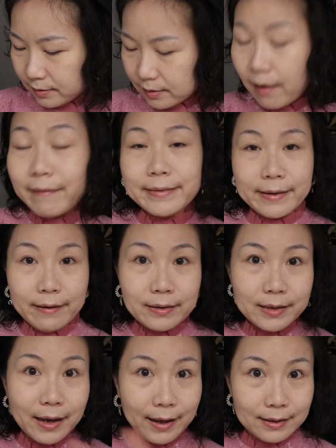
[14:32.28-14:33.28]
On the
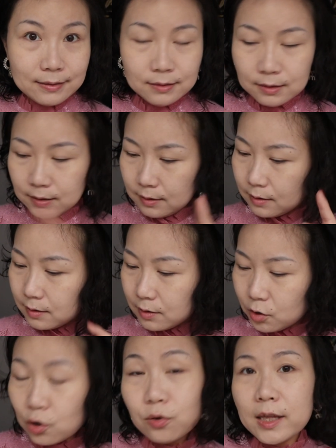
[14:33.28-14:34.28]
other hand,
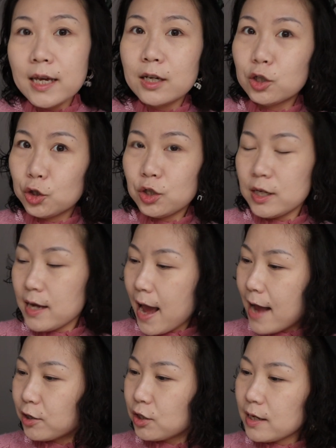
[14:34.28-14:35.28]
you think she
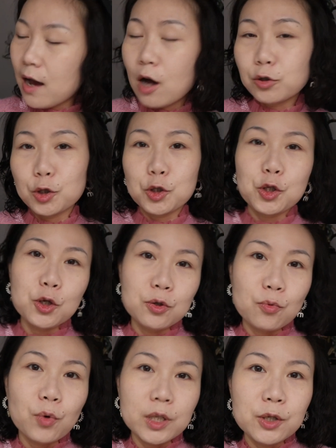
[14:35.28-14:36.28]
actually
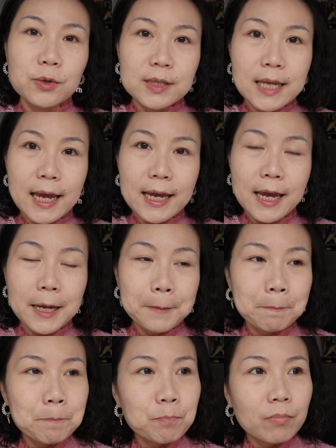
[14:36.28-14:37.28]
understood what you're
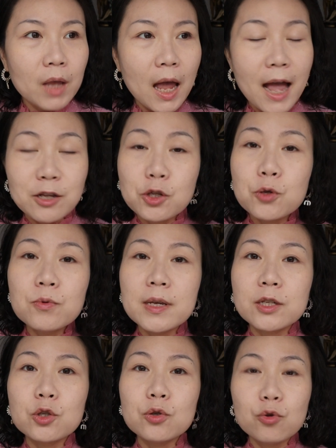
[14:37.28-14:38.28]
saying. As soon
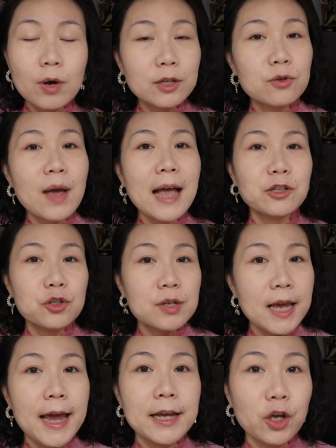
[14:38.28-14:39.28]
as you try to
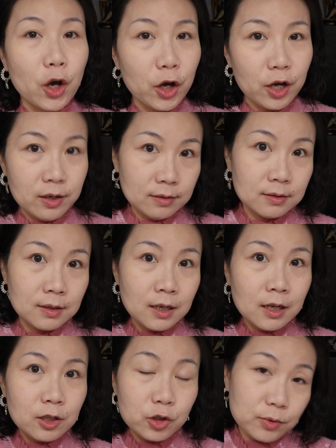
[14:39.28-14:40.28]
educate her,
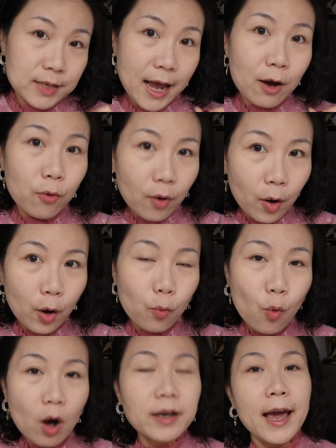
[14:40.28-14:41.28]
to tell her
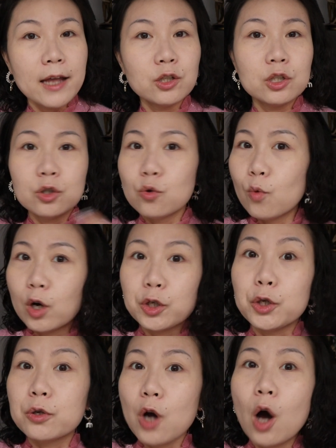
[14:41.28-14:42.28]
what can do, what
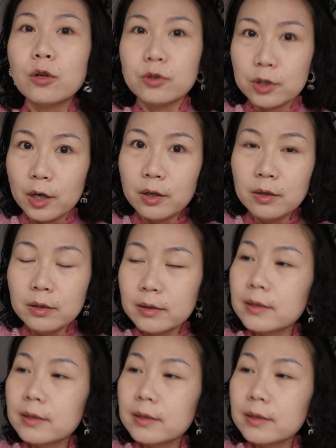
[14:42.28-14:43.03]
you can't do,